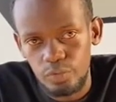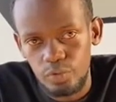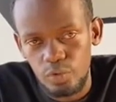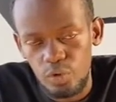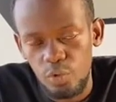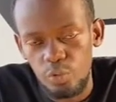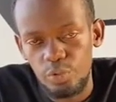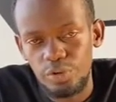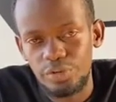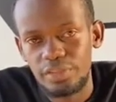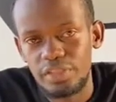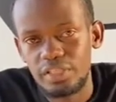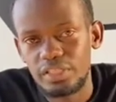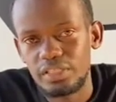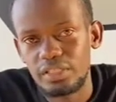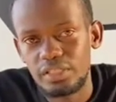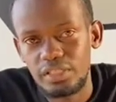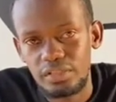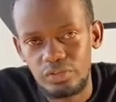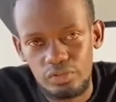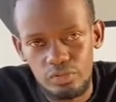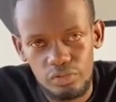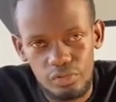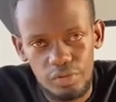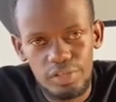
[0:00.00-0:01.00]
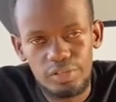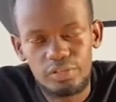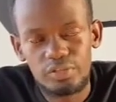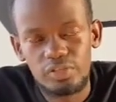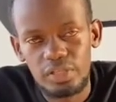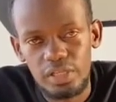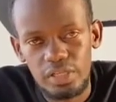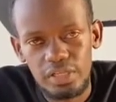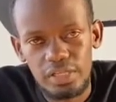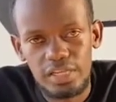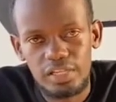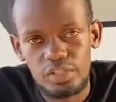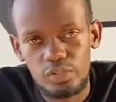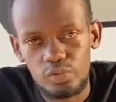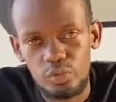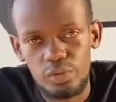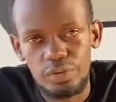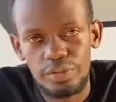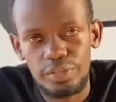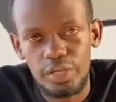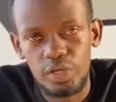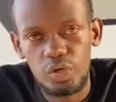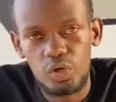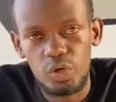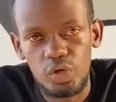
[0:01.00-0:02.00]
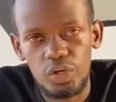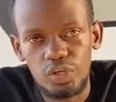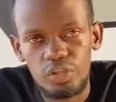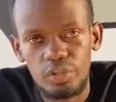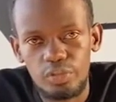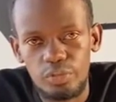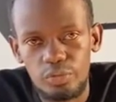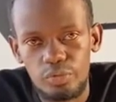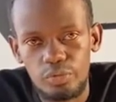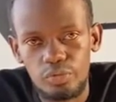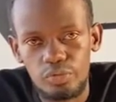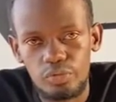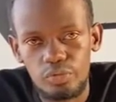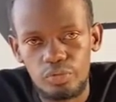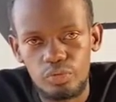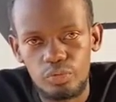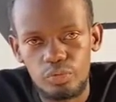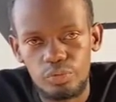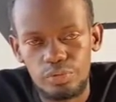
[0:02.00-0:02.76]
Or when they try to tell us what they are going through,